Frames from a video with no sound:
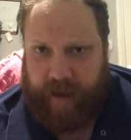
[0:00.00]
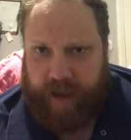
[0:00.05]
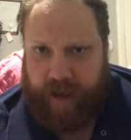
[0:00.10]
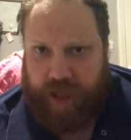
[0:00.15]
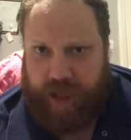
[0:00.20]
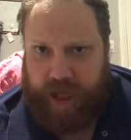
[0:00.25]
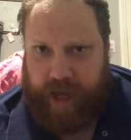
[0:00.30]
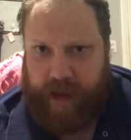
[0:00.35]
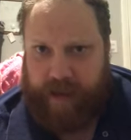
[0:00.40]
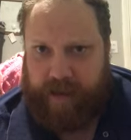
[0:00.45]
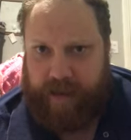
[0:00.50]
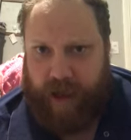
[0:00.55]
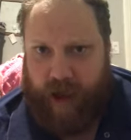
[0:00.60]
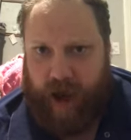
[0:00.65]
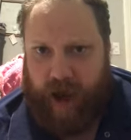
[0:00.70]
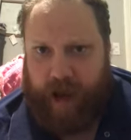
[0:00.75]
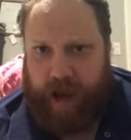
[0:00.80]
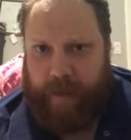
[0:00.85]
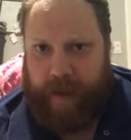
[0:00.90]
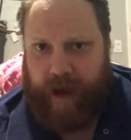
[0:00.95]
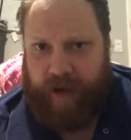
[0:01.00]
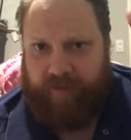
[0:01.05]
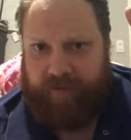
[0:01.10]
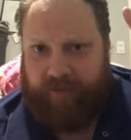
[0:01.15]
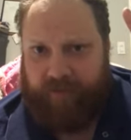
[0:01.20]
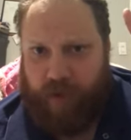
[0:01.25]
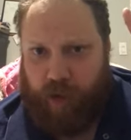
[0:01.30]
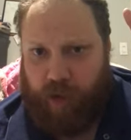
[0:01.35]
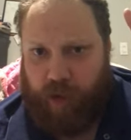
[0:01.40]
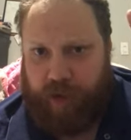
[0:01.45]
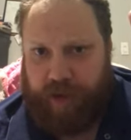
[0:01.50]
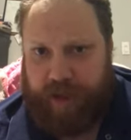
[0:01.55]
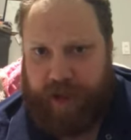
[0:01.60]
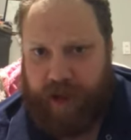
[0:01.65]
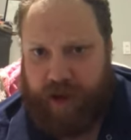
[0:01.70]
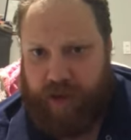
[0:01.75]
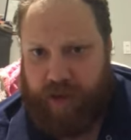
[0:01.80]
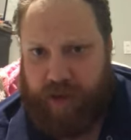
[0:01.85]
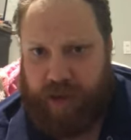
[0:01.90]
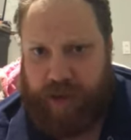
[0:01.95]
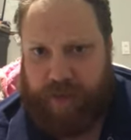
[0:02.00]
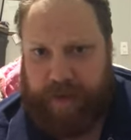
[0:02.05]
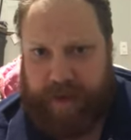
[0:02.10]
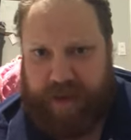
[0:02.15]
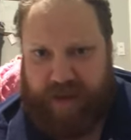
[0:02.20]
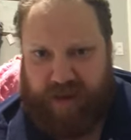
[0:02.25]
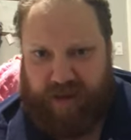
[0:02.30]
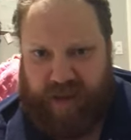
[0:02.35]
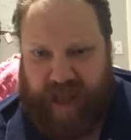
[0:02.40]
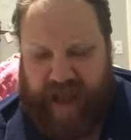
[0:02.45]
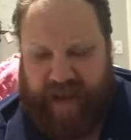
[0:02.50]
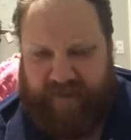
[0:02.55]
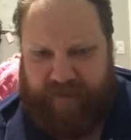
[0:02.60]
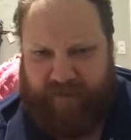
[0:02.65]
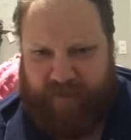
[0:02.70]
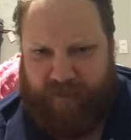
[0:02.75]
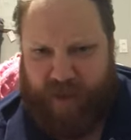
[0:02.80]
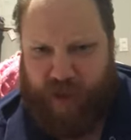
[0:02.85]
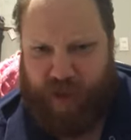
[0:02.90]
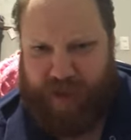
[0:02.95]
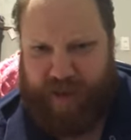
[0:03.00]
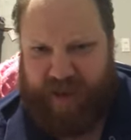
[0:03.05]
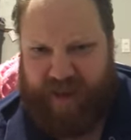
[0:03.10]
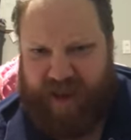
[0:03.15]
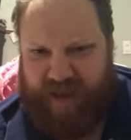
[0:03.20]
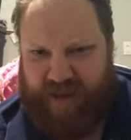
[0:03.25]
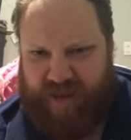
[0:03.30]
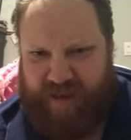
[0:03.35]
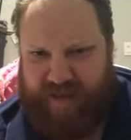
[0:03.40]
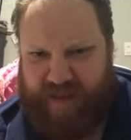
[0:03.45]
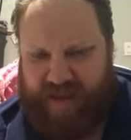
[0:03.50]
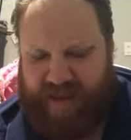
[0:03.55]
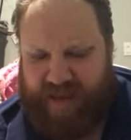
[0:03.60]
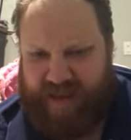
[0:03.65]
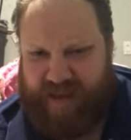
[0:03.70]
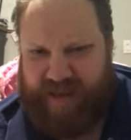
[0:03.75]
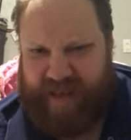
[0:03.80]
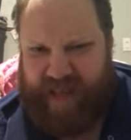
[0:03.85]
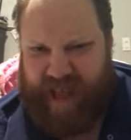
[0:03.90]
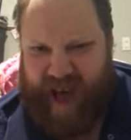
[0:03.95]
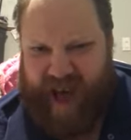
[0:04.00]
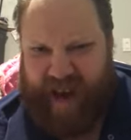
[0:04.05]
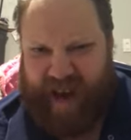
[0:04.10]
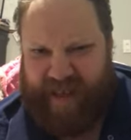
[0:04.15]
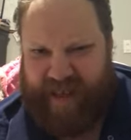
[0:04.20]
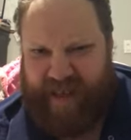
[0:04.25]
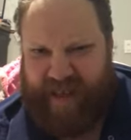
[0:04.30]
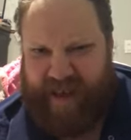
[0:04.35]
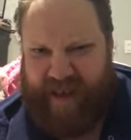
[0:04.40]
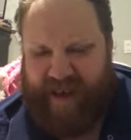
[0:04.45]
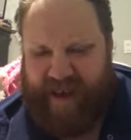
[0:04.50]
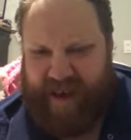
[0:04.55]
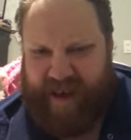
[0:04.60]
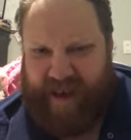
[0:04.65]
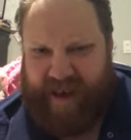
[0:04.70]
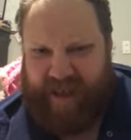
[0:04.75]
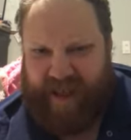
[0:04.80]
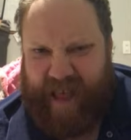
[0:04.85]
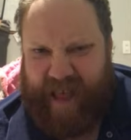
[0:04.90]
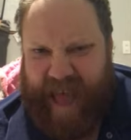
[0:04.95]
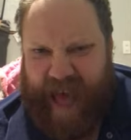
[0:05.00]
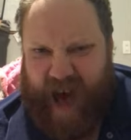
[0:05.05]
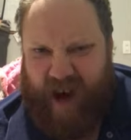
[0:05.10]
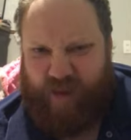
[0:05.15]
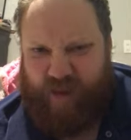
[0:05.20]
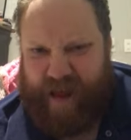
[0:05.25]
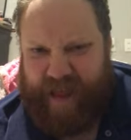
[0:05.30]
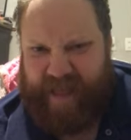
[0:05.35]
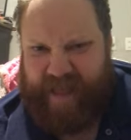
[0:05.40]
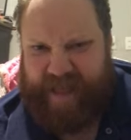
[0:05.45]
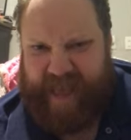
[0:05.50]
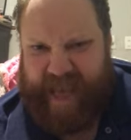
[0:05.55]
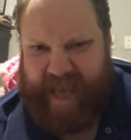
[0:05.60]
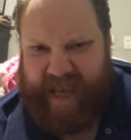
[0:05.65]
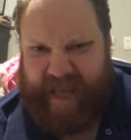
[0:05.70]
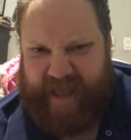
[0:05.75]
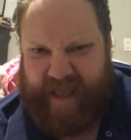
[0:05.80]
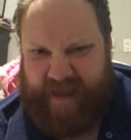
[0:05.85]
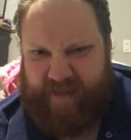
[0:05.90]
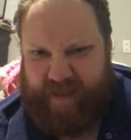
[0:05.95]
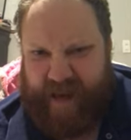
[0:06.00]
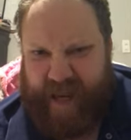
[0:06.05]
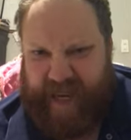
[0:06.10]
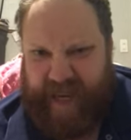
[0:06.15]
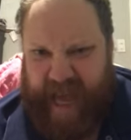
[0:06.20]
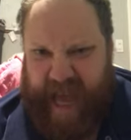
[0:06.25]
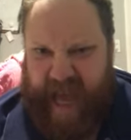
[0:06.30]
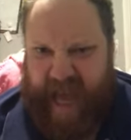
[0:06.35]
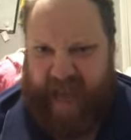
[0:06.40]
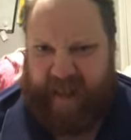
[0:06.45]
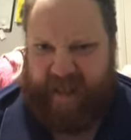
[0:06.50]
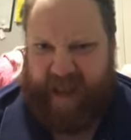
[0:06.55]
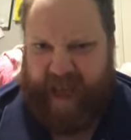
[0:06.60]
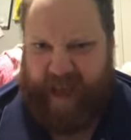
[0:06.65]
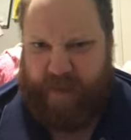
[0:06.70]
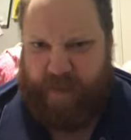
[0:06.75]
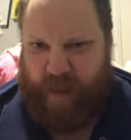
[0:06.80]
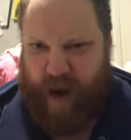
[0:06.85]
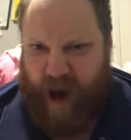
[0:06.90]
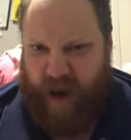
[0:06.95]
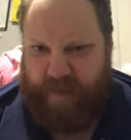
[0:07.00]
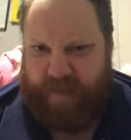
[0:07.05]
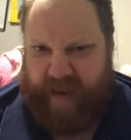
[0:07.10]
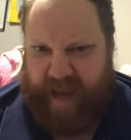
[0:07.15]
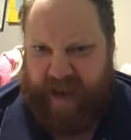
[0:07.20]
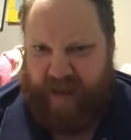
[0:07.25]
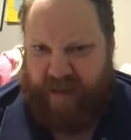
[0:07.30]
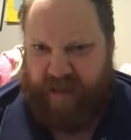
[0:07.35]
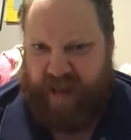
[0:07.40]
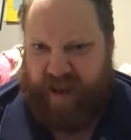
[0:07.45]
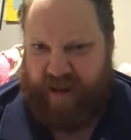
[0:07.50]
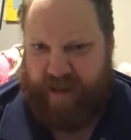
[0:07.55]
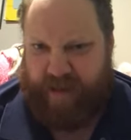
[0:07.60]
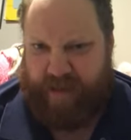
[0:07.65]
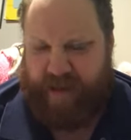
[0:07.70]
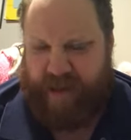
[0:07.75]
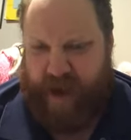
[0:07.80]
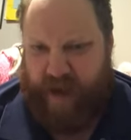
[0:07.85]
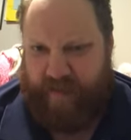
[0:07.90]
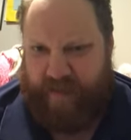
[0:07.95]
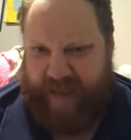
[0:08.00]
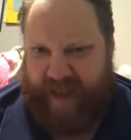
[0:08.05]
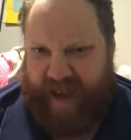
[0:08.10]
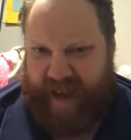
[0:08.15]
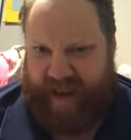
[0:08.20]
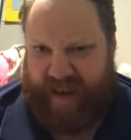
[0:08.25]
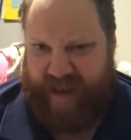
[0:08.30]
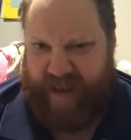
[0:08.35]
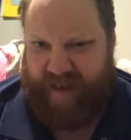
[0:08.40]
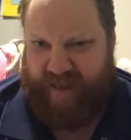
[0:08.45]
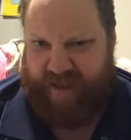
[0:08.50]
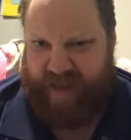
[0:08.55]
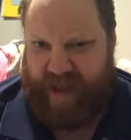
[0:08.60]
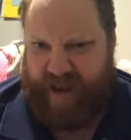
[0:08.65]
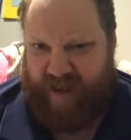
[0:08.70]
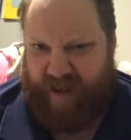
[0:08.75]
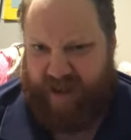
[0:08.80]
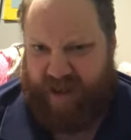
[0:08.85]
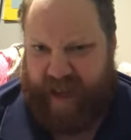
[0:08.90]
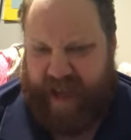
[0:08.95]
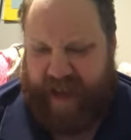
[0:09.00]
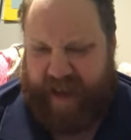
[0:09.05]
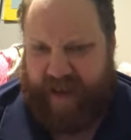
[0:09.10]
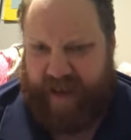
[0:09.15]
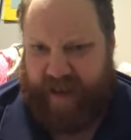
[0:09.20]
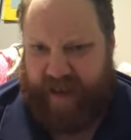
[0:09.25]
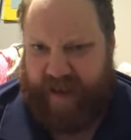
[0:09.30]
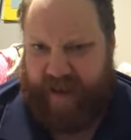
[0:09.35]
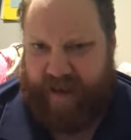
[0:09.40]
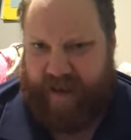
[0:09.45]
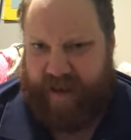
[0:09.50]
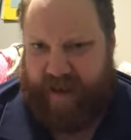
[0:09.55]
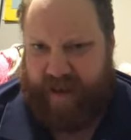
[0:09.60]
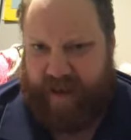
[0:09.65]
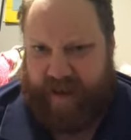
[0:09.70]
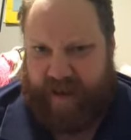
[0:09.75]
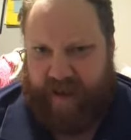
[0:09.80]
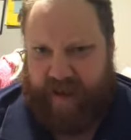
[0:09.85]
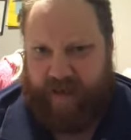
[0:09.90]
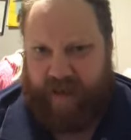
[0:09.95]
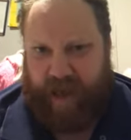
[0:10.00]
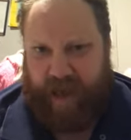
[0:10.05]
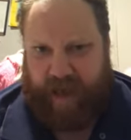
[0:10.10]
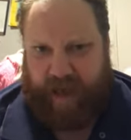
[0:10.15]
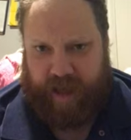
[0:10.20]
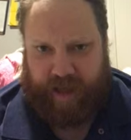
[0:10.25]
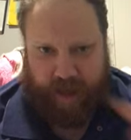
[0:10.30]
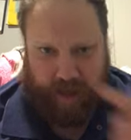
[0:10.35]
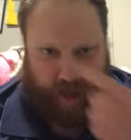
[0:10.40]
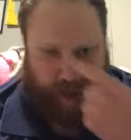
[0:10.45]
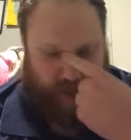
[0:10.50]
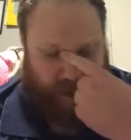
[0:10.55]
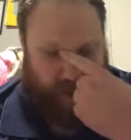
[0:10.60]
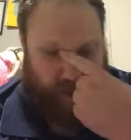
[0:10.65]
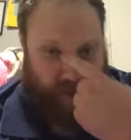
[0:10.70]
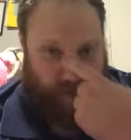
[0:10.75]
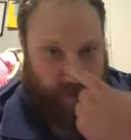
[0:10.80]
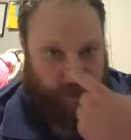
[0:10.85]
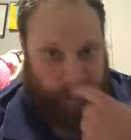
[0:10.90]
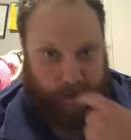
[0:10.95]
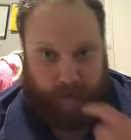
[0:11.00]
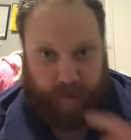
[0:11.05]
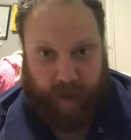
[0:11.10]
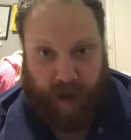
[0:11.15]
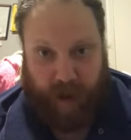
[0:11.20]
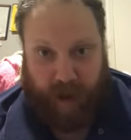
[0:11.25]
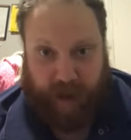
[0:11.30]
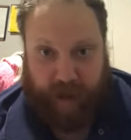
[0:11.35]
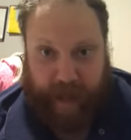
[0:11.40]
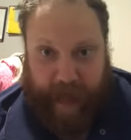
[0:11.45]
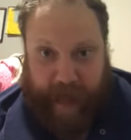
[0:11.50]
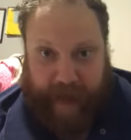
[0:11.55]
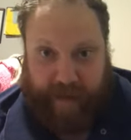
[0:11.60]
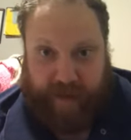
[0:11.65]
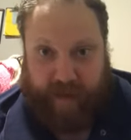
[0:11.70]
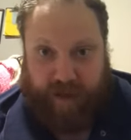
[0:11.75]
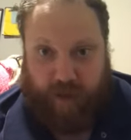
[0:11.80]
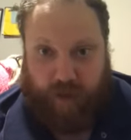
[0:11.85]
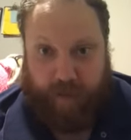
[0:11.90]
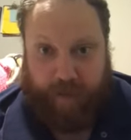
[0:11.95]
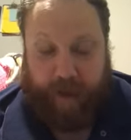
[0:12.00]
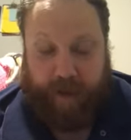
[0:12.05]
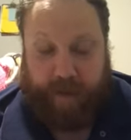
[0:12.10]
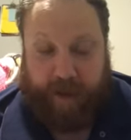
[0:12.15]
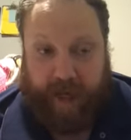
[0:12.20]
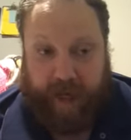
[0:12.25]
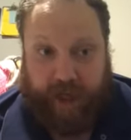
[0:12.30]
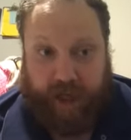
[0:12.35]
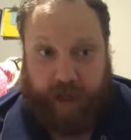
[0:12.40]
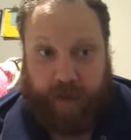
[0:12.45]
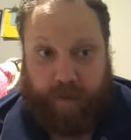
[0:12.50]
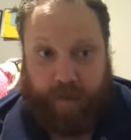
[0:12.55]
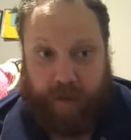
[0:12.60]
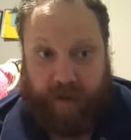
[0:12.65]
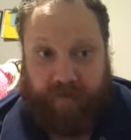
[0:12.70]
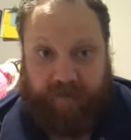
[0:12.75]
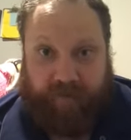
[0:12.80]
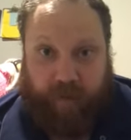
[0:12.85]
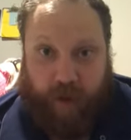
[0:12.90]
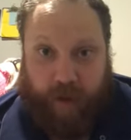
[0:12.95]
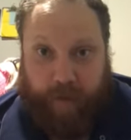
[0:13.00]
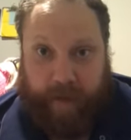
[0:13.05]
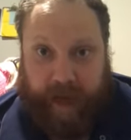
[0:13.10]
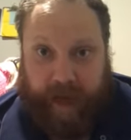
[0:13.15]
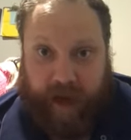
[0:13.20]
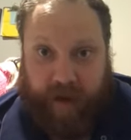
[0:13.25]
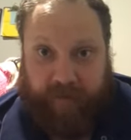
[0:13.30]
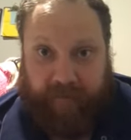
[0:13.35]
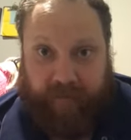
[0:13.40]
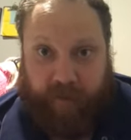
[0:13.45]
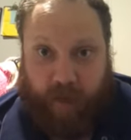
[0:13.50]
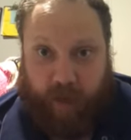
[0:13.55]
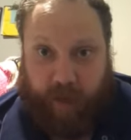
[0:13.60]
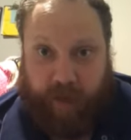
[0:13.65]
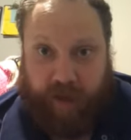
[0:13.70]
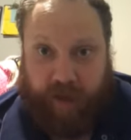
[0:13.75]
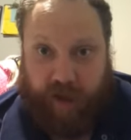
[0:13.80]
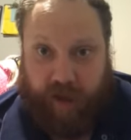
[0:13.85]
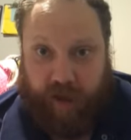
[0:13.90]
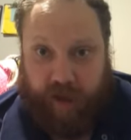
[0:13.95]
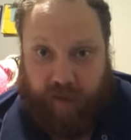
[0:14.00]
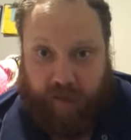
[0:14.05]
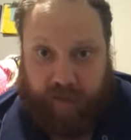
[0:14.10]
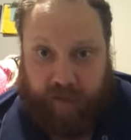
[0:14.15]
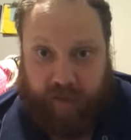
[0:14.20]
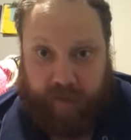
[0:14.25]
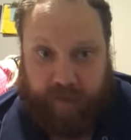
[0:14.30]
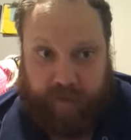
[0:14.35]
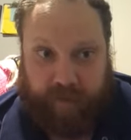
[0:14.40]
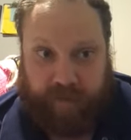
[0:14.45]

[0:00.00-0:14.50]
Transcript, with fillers: She does talk about folk tunes, but they're like folk tunes, not as like how we'd think of them today, like Bob Dylan or something. No, they are like like a classical musician performing a folk tune.